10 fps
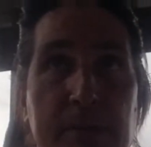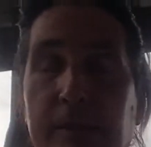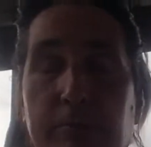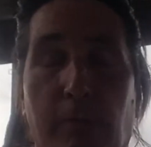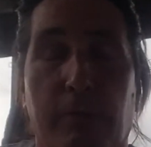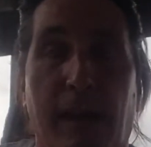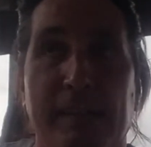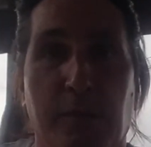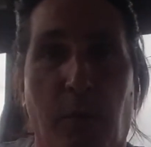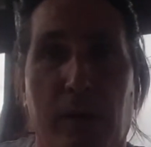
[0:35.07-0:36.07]
just rolled her eyes
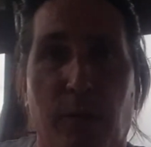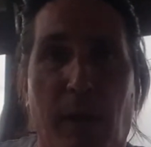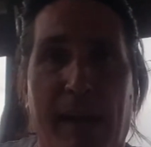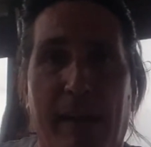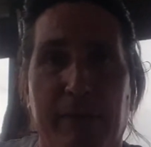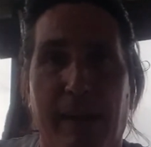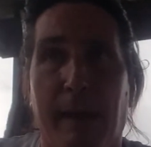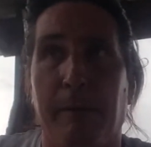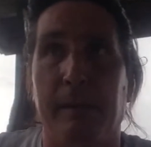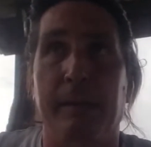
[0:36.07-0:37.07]
and walked away after that
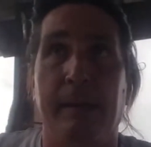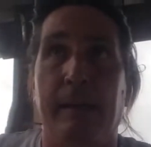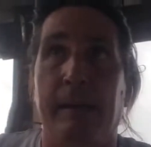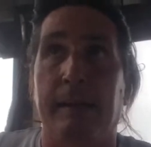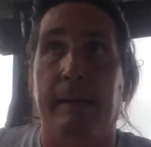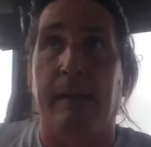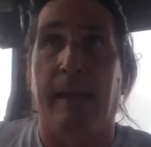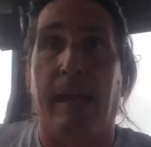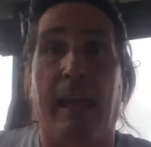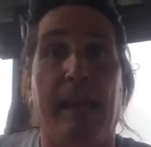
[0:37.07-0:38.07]
one.
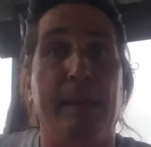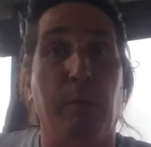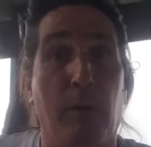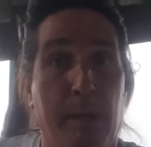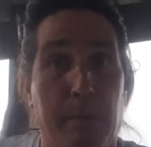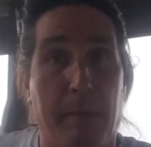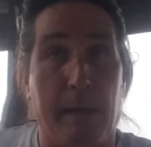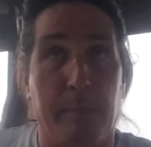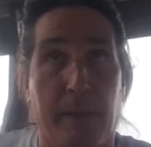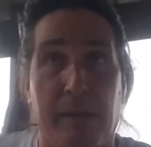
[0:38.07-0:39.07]
And they won't let me back in
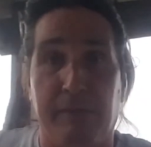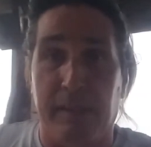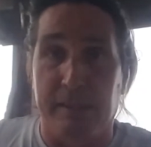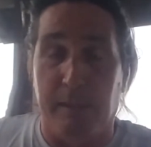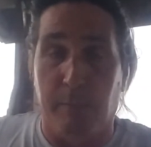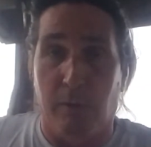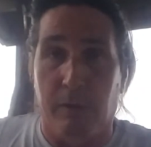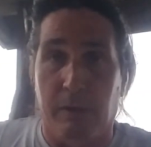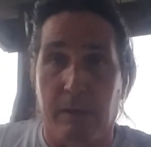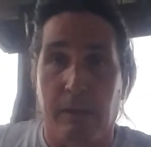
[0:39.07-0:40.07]
Planet Fitness anymore.
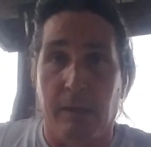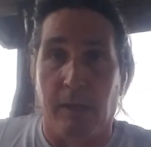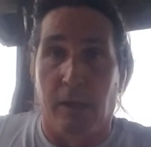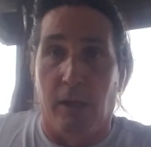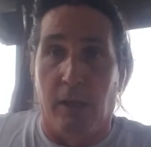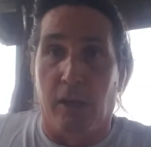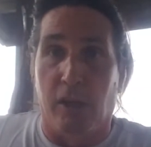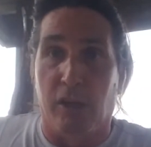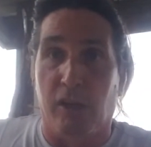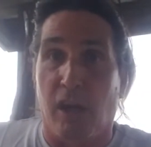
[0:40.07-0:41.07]

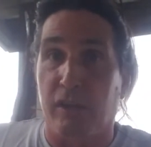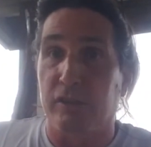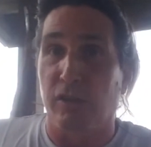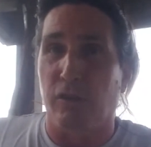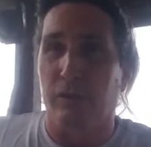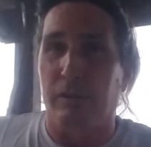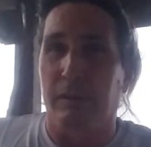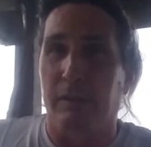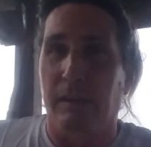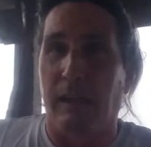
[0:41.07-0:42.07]
Not because of her.
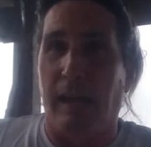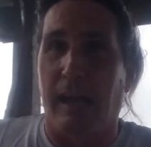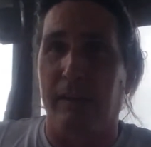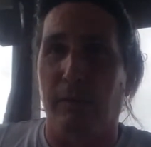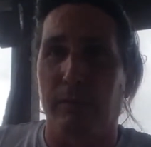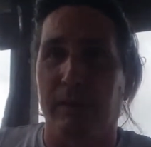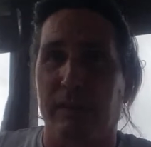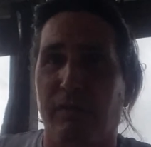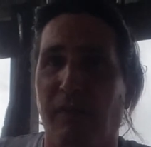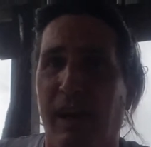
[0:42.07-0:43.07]
I told this
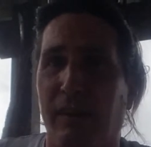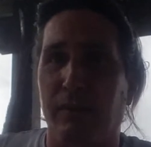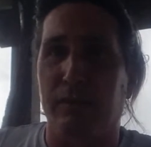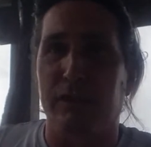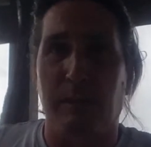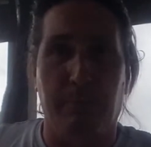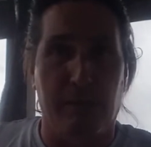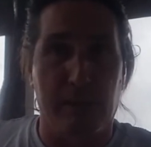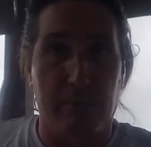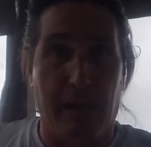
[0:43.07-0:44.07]
fat girl she put
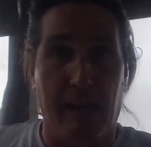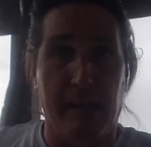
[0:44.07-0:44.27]
the span in